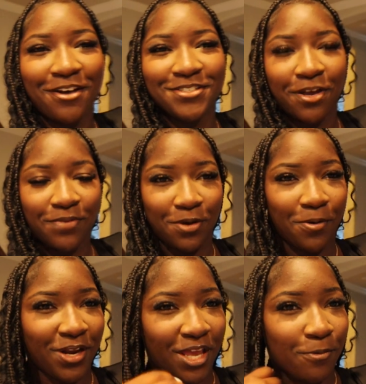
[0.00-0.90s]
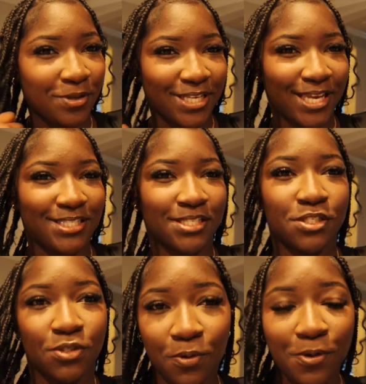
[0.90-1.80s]
I'll start recording once I get to
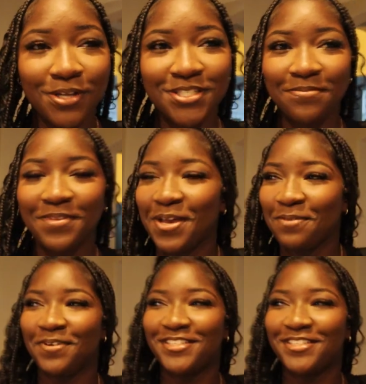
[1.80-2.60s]
school or something.